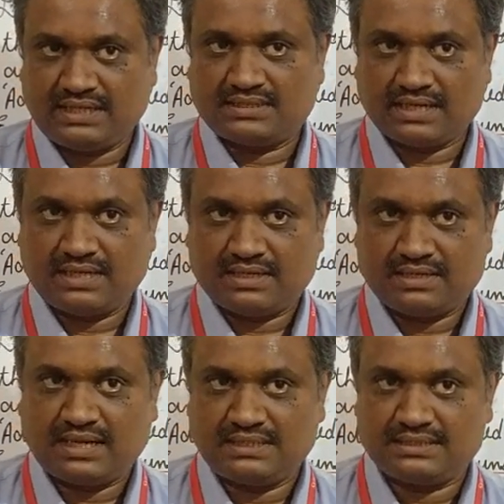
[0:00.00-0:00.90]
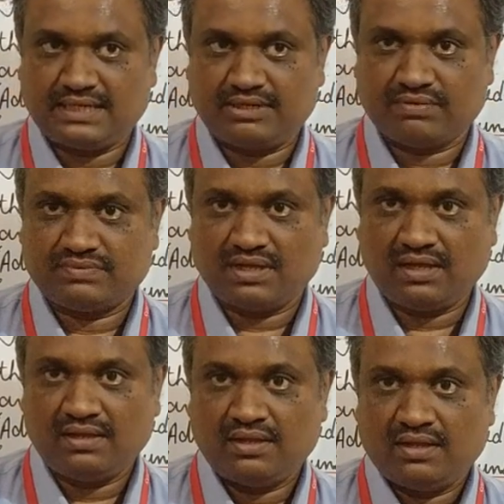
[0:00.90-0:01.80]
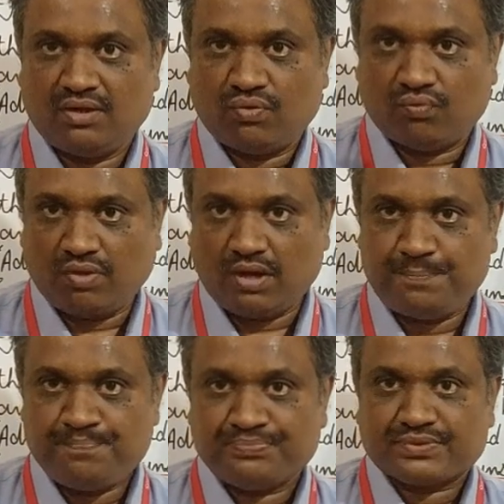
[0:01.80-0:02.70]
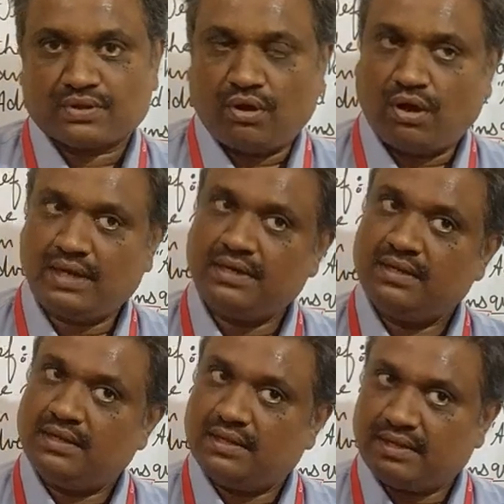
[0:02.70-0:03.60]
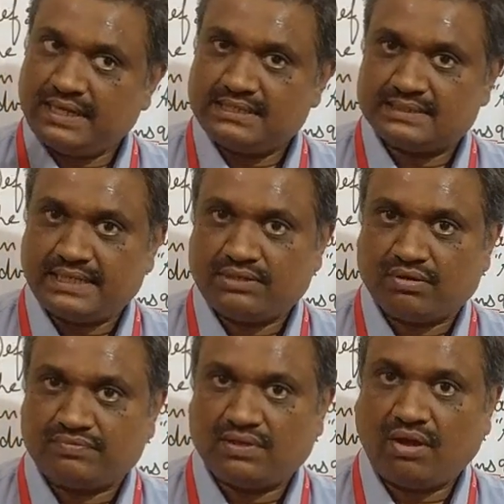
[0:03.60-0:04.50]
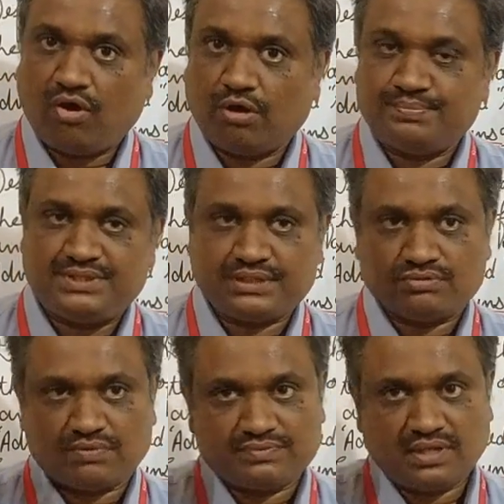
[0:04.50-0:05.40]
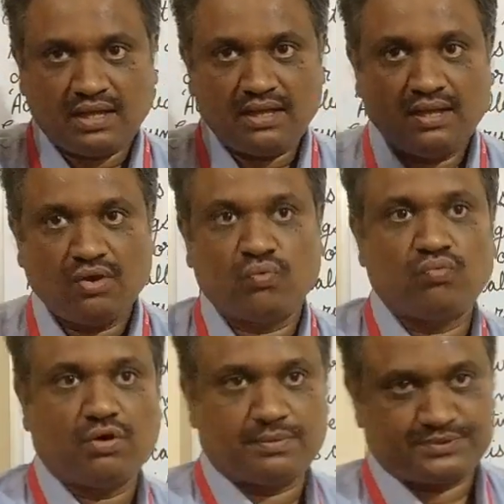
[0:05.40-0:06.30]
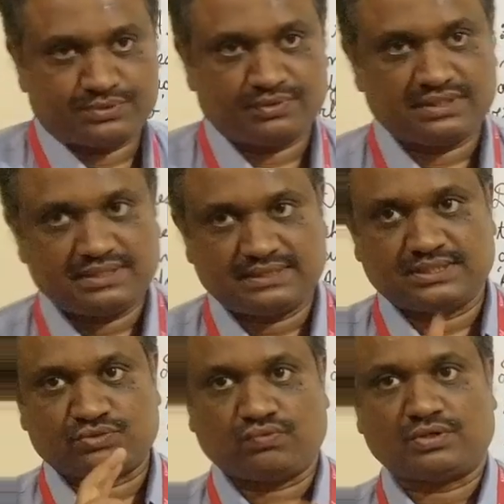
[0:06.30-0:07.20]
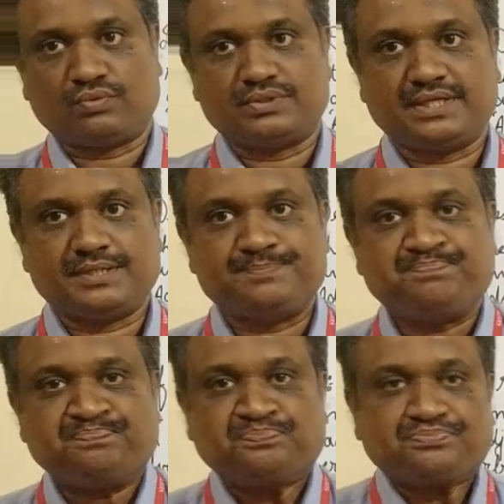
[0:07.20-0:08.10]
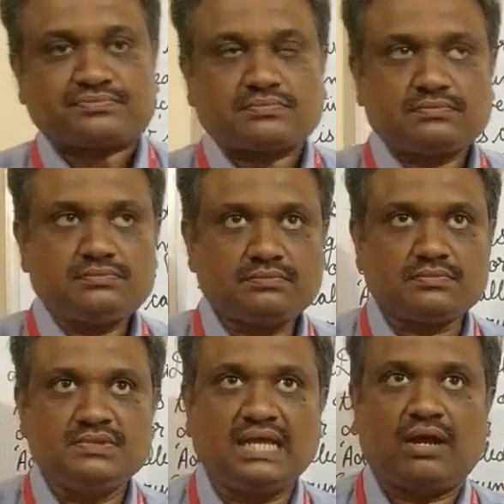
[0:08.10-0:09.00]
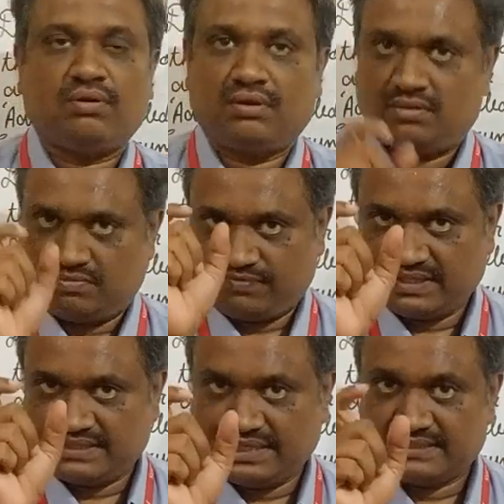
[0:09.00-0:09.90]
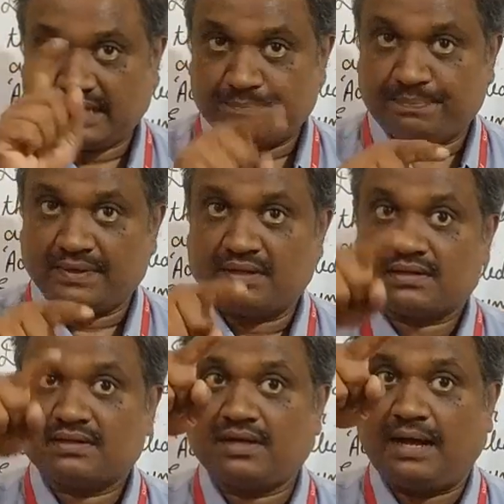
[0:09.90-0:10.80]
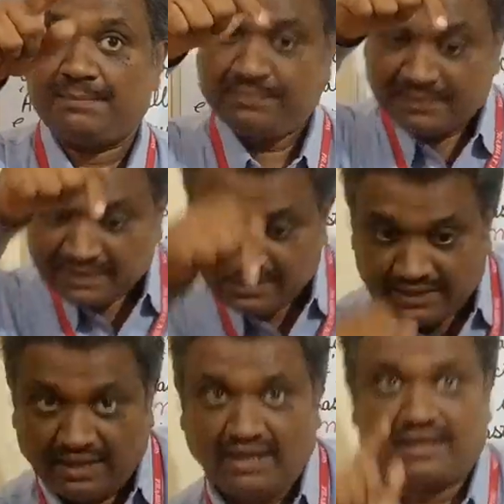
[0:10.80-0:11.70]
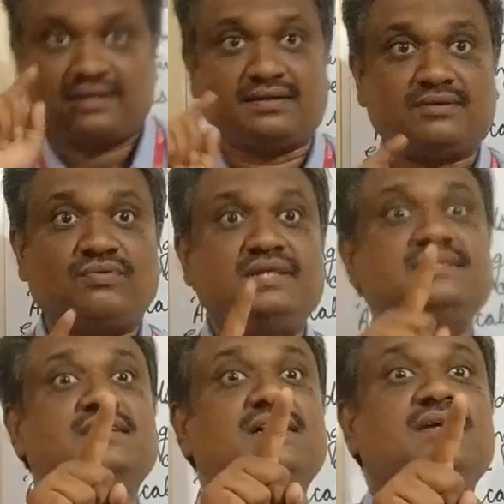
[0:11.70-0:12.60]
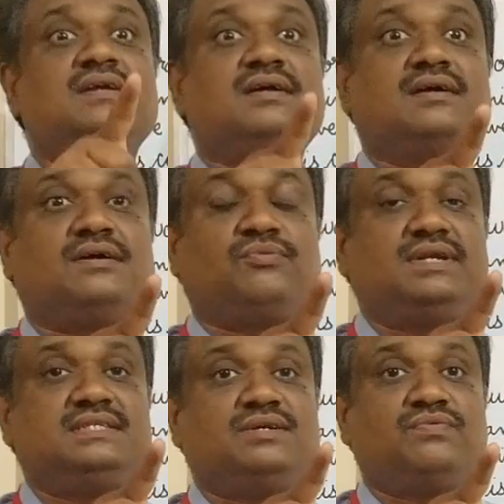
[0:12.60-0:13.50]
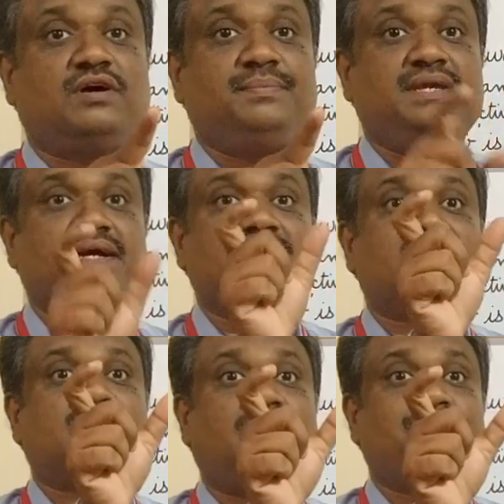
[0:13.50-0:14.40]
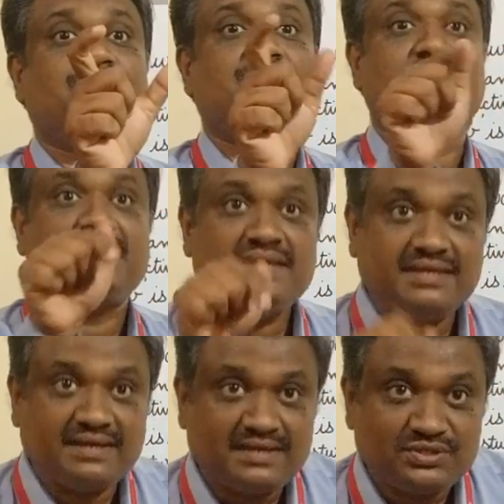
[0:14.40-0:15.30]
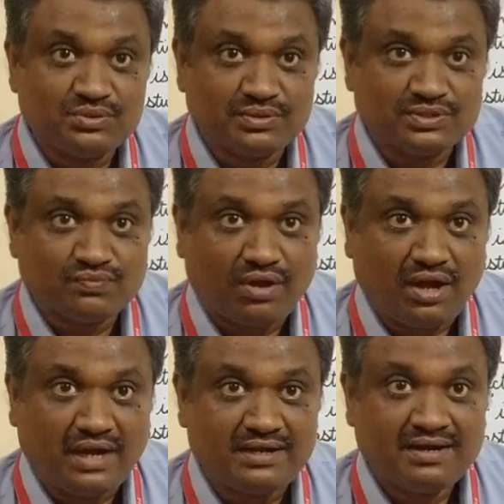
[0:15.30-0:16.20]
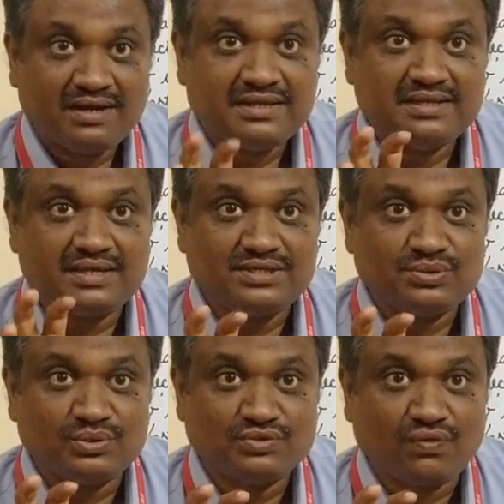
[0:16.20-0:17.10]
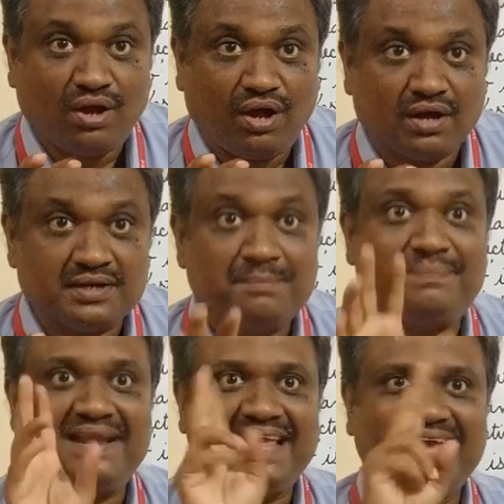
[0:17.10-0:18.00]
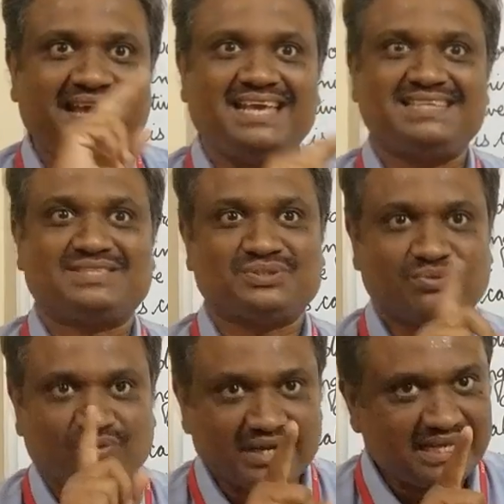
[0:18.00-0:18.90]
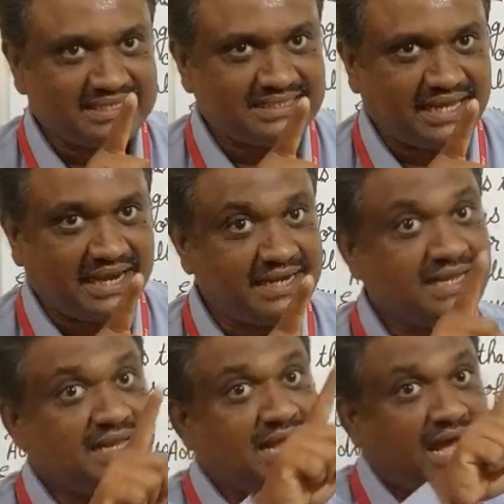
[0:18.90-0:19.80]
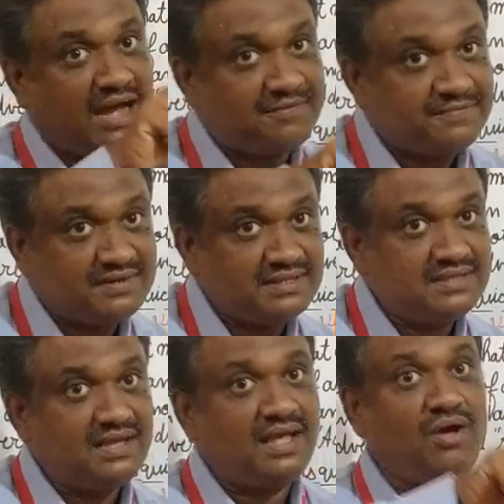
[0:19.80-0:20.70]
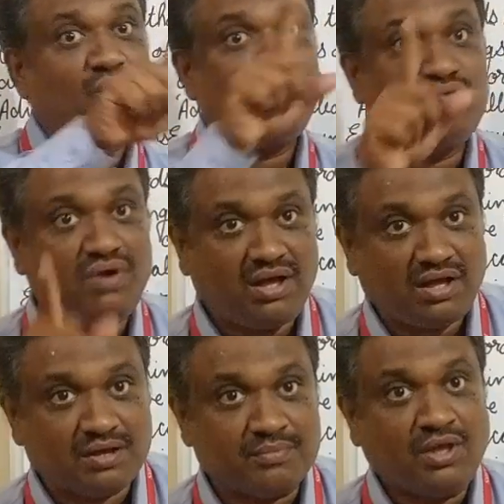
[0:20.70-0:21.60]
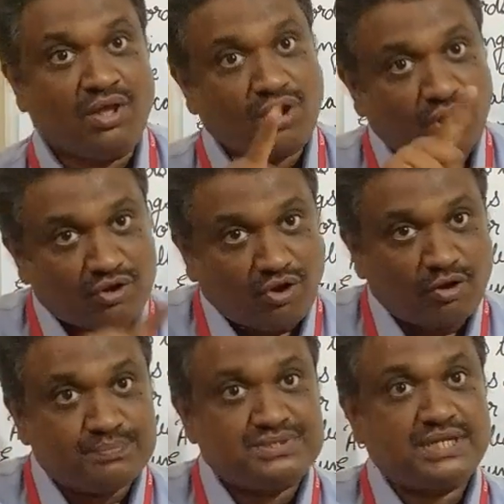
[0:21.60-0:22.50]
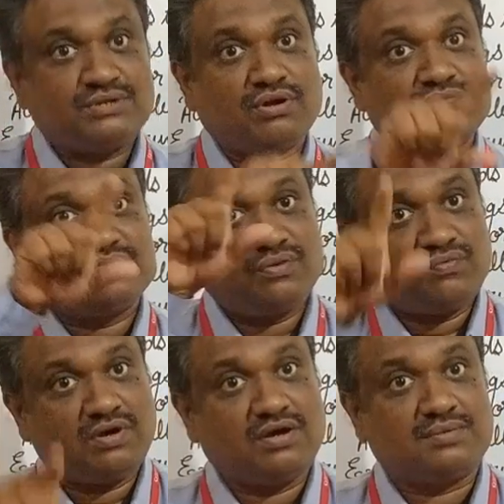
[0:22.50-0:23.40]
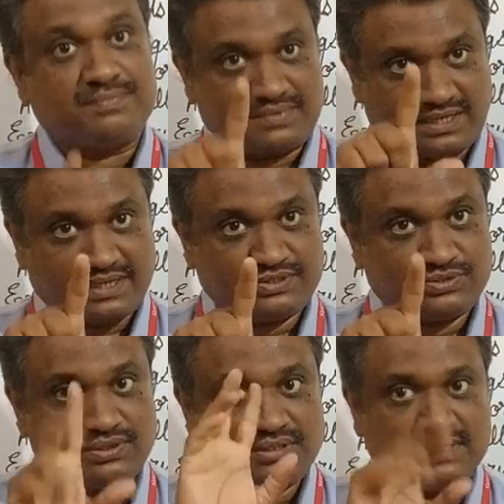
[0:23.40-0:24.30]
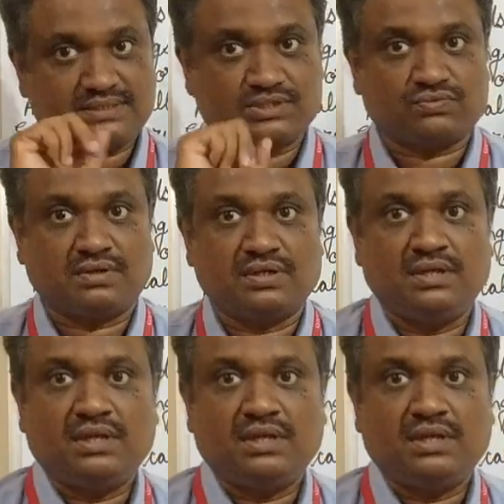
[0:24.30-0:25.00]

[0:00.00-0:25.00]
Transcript: side of the verb or right side of the object of the verb, student. This is what over there. Now, first example. Come here. What is the verb here? Come. Here shows what? Here shows what? Place. So what I said? After the verb or object of the verb. Understood? This is what.